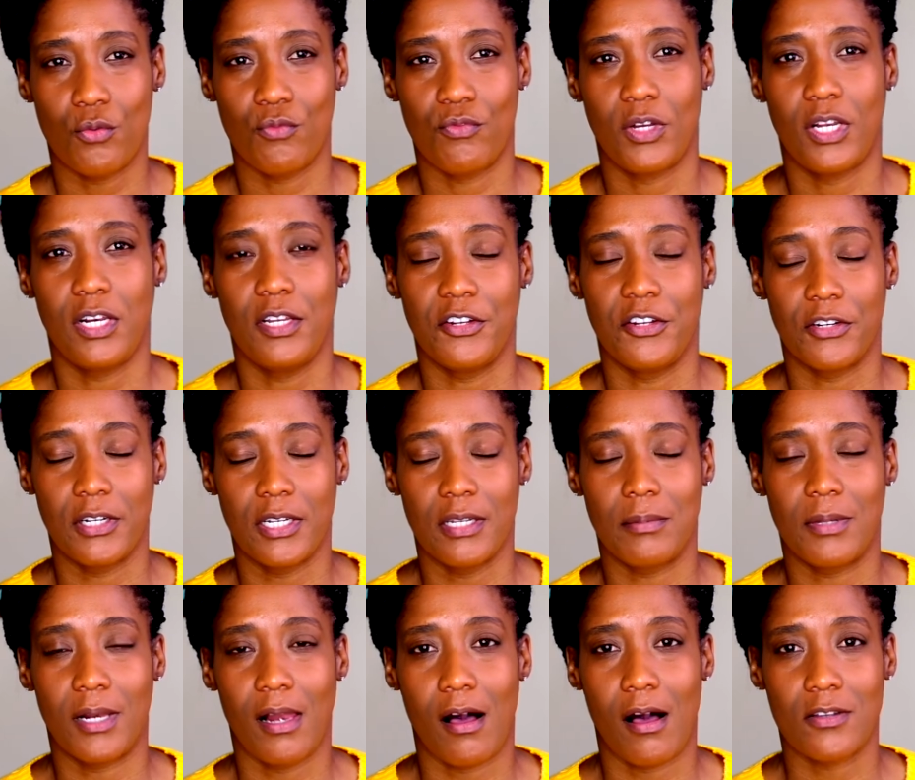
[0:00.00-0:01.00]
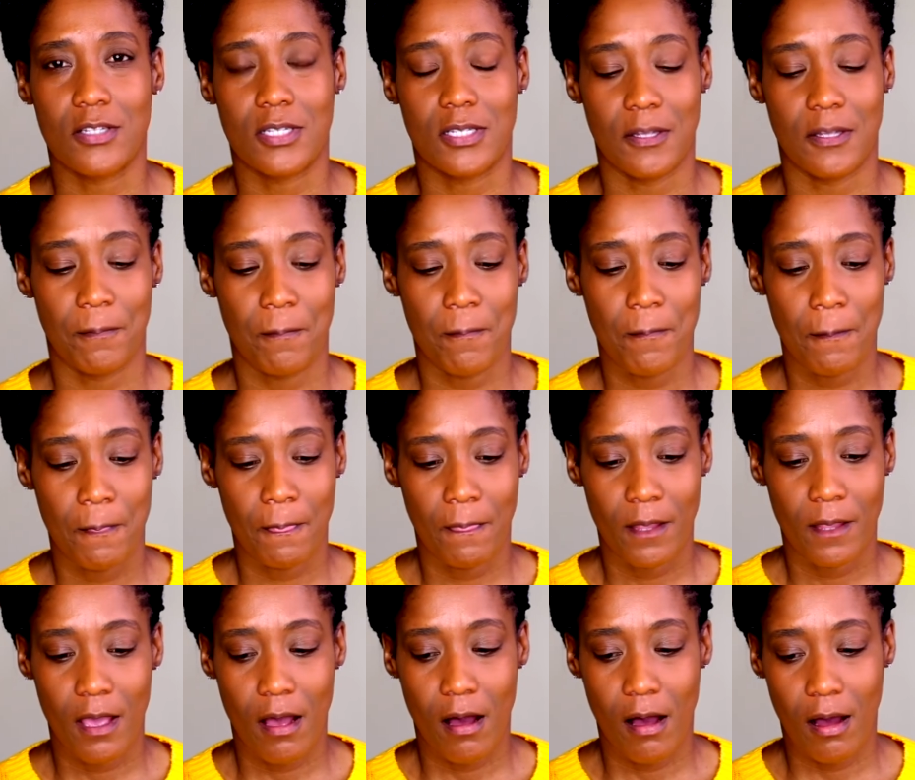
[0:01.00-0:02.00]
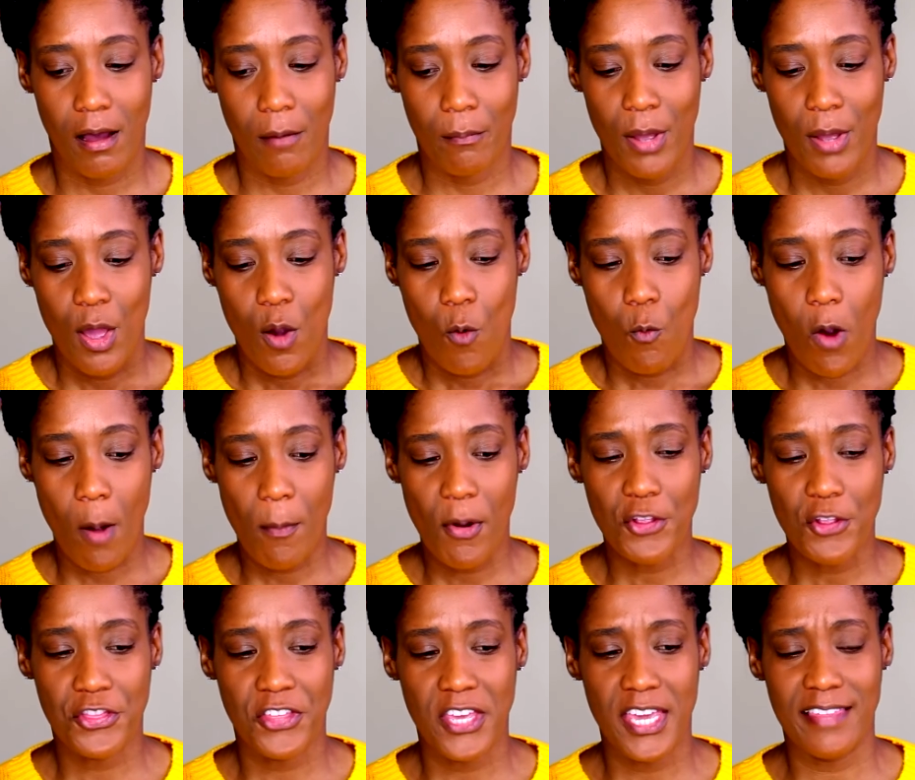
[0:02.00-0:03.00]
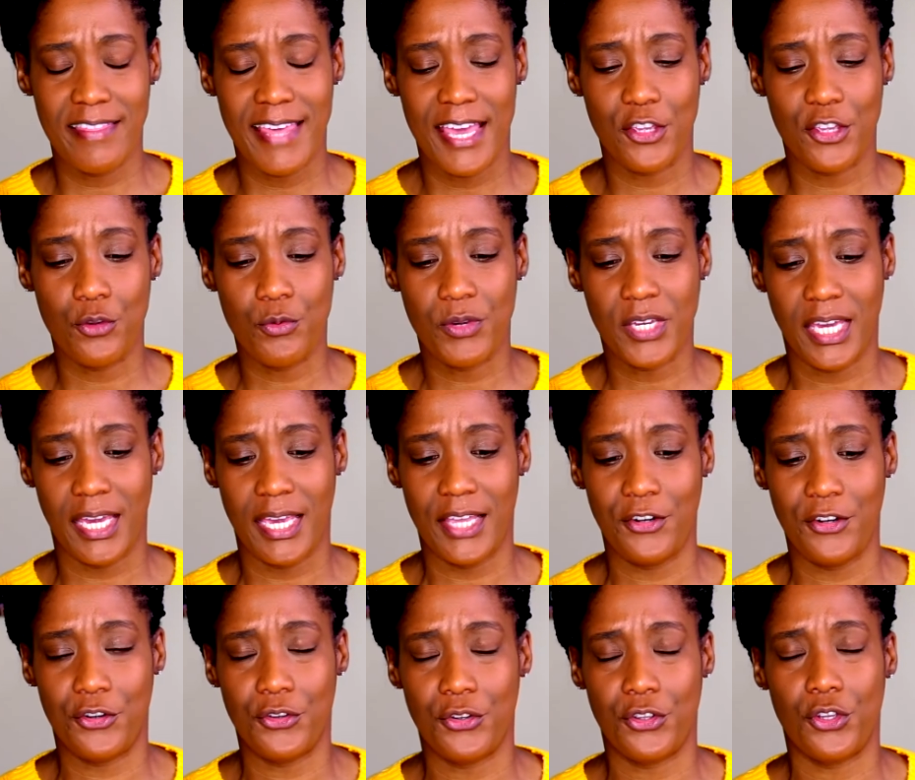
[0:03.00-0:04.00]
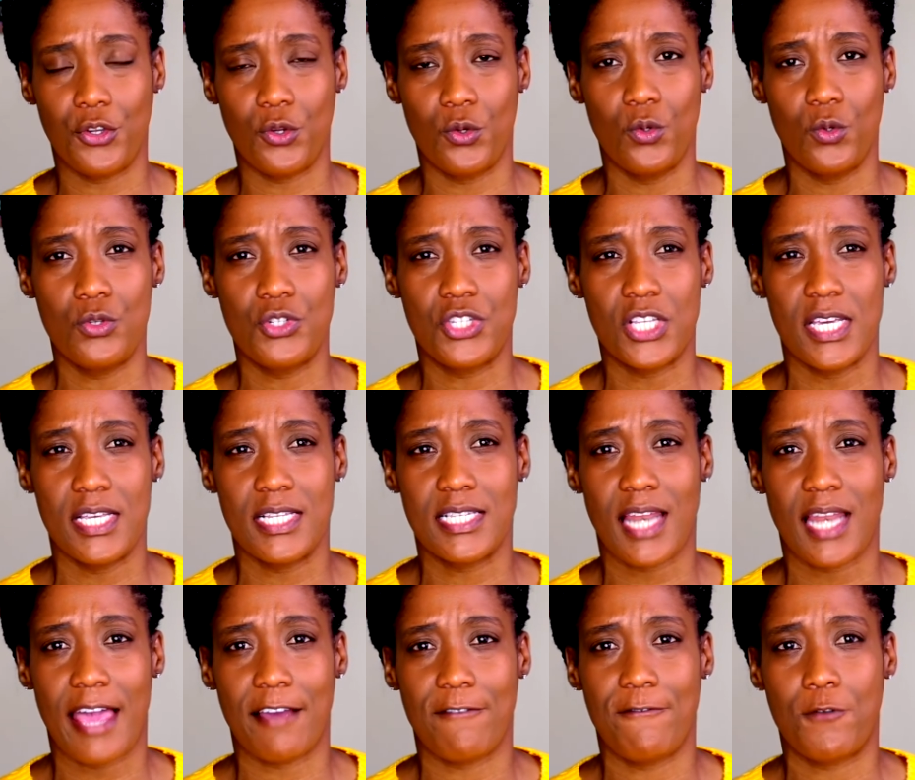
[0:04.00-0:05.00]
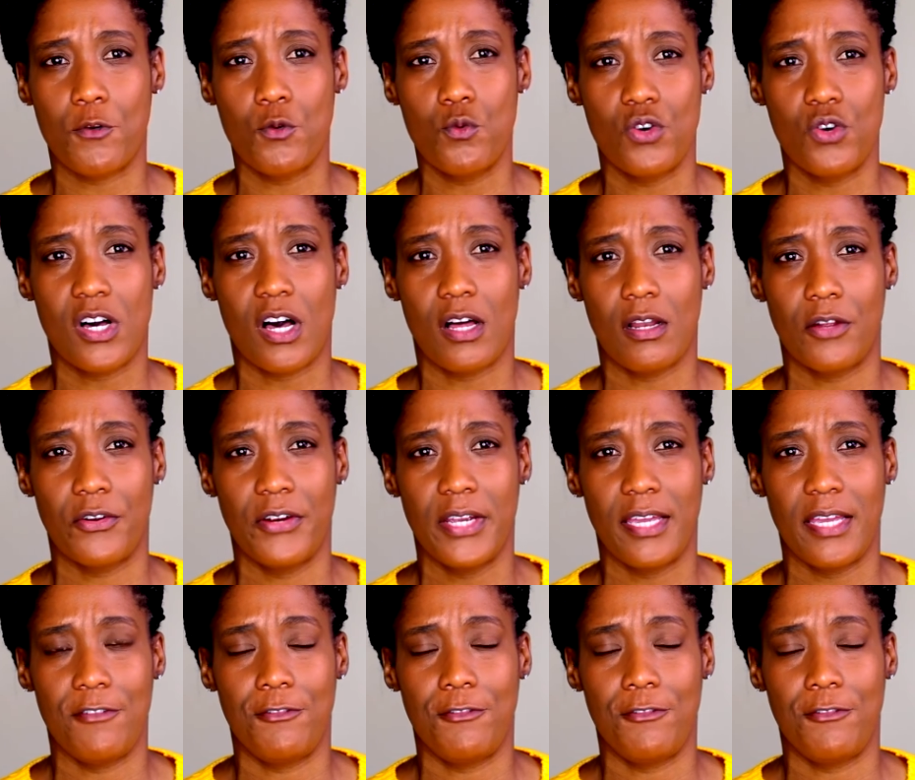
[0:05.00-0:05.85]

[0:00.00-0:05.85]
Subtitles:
clear lip gloss. One more thing that you can use is like food coloring.